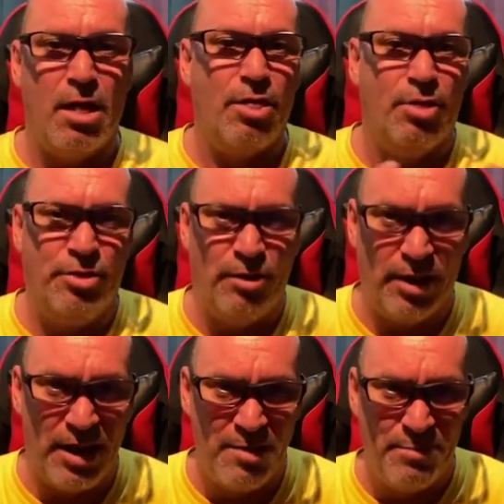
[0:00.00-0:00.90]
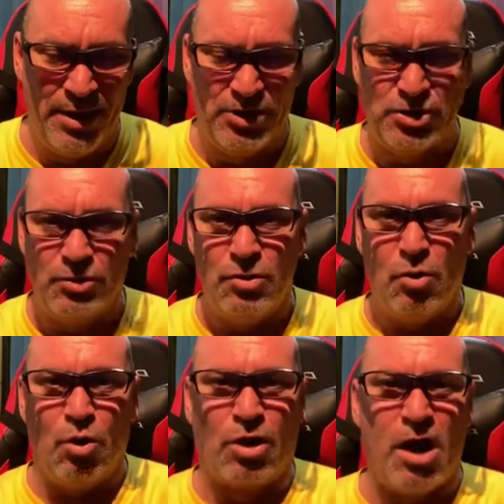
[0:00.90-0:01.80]
their image
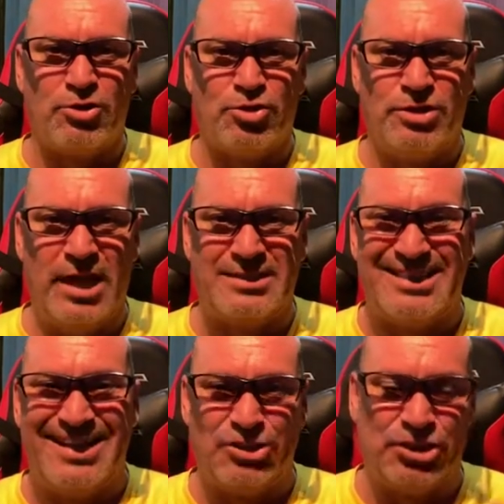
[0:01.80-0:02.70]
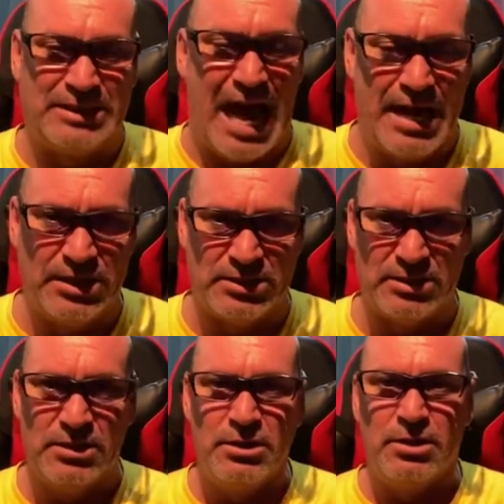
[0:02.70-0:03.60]
or contradicts their
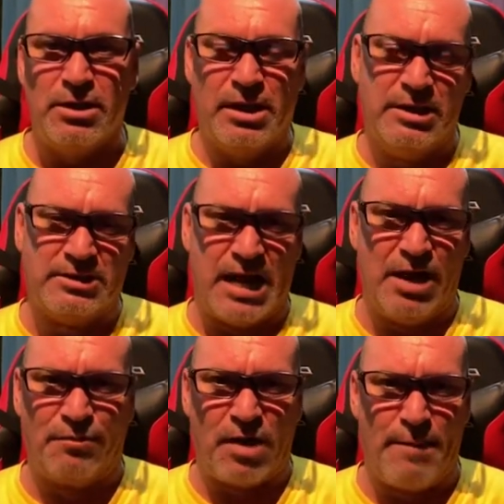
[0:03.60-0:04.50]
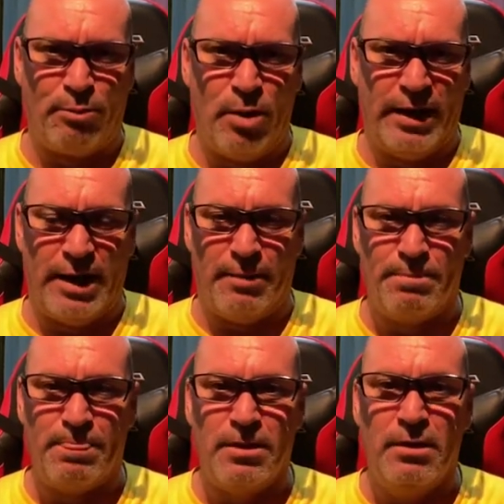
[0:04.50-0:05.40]
status inside of Capoeira.
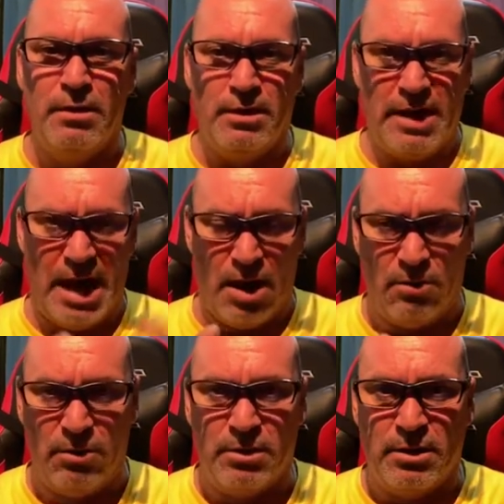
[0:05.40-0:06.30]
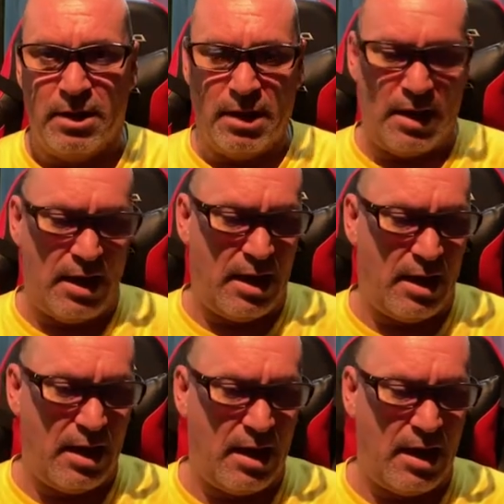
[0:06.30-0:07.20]
Now,
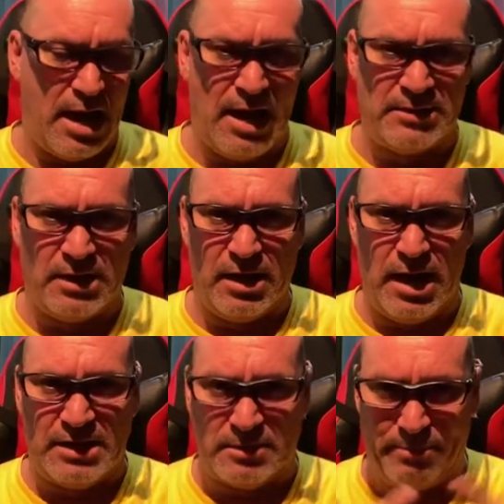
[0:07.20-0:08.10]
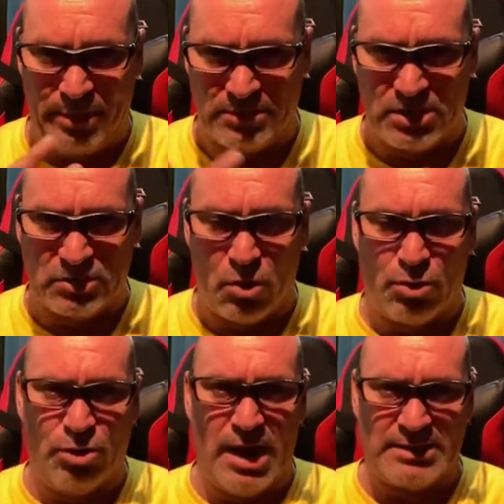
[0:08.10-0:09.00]
as a business
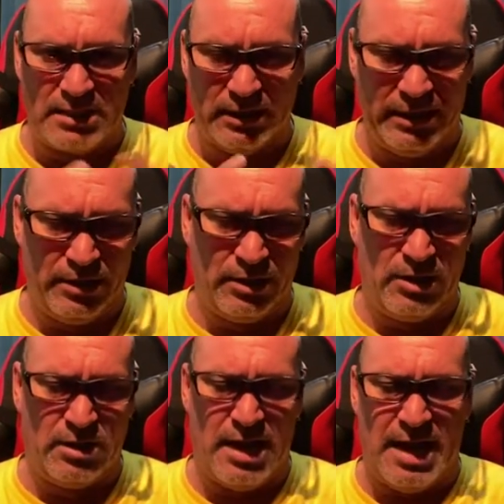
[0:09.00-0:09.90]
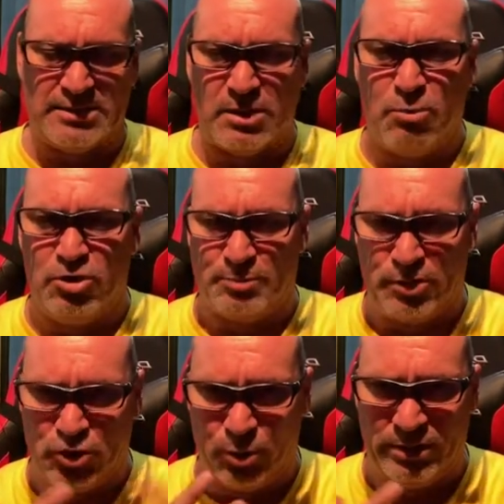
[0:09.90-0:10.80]
owner, as a leader, as someone who's
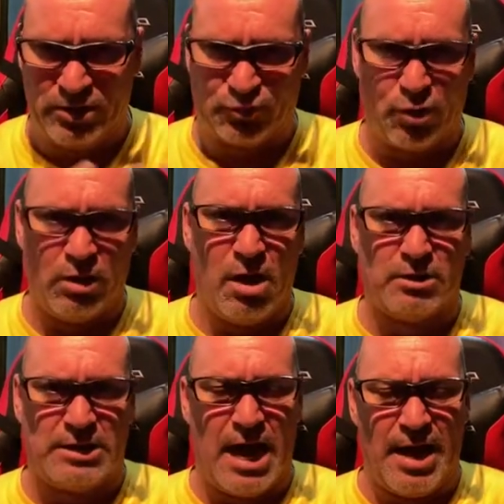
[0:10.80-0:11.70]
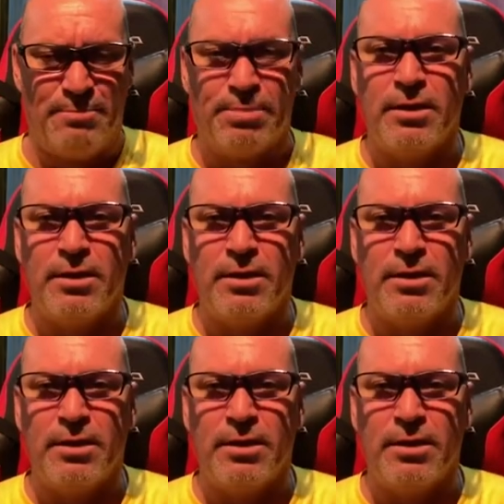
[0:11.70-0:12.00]
been doing this for a long time,